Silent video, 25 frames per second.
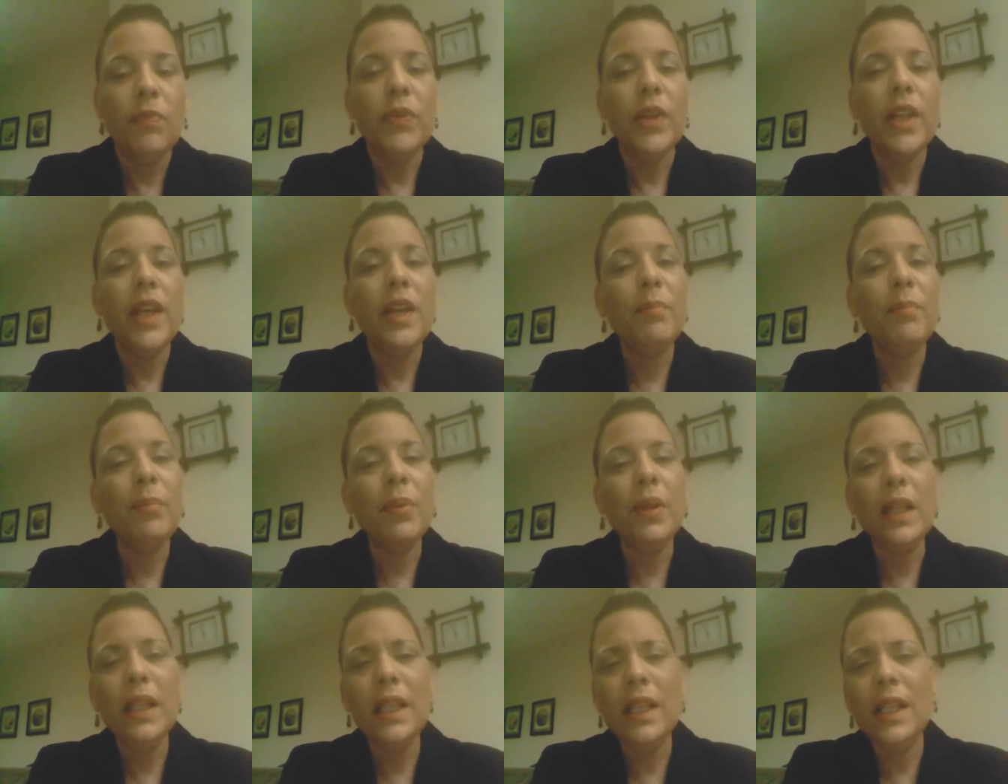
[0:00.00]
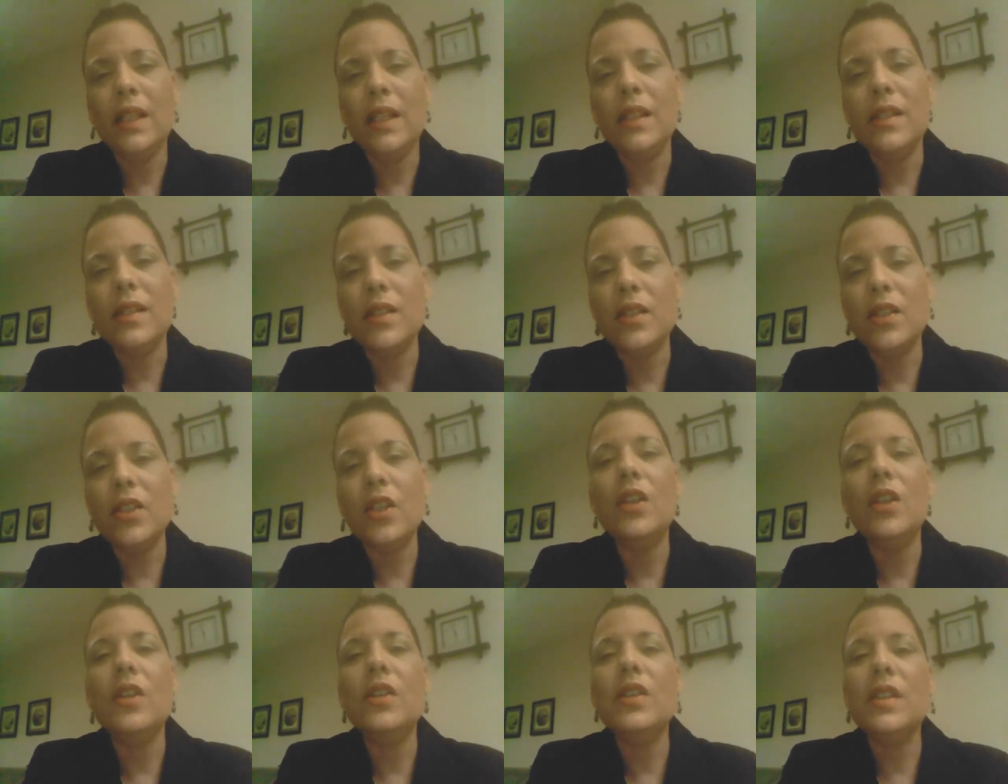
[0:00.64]
And please
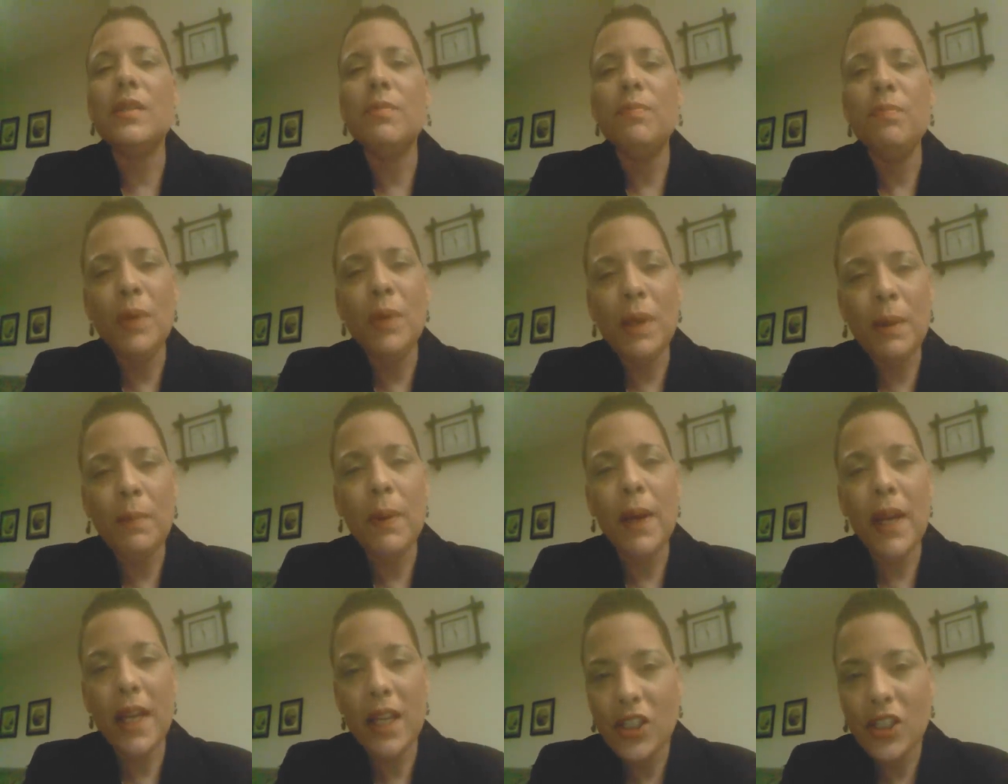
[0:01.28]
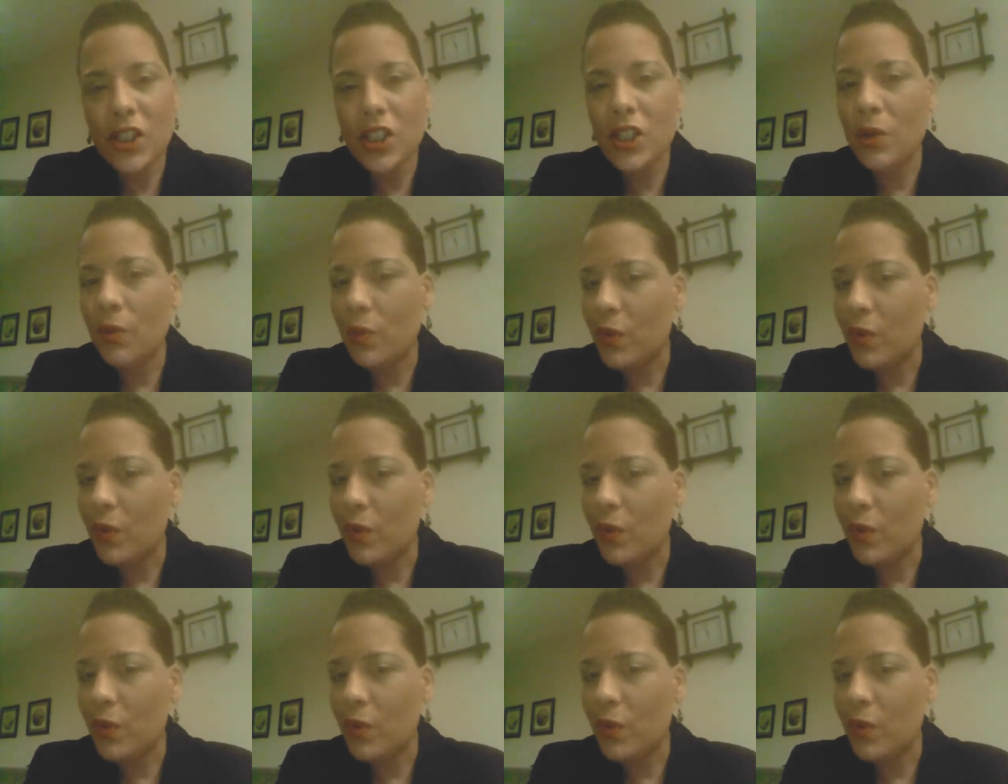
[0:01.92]
be patient